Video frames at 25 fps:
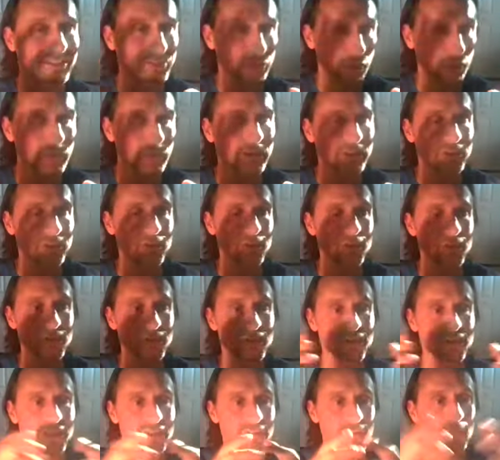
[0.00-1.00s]
all listeners a
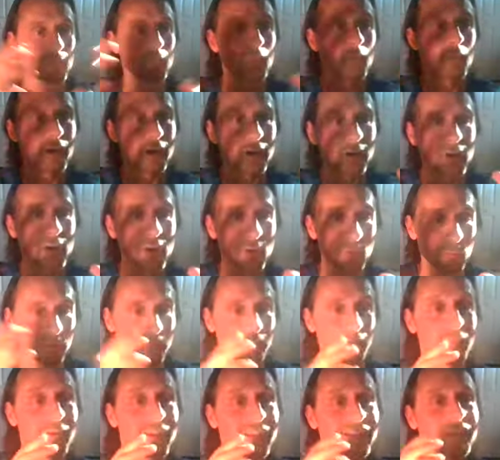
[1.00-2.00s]
sense of where
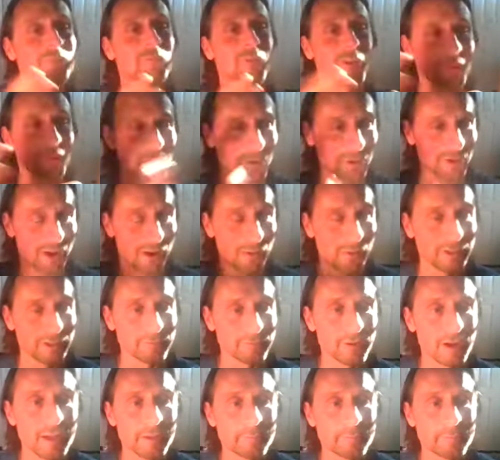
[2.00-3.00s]
we've been and where we're going.
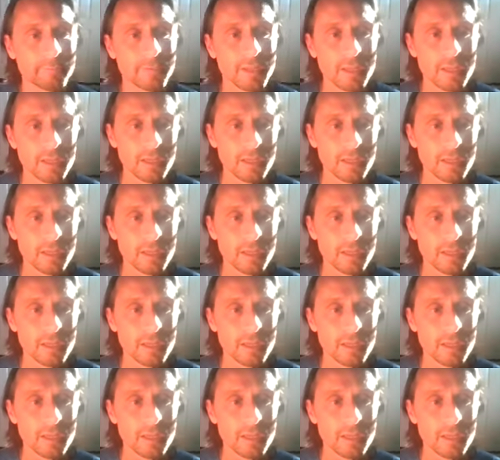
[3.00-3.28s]
Right.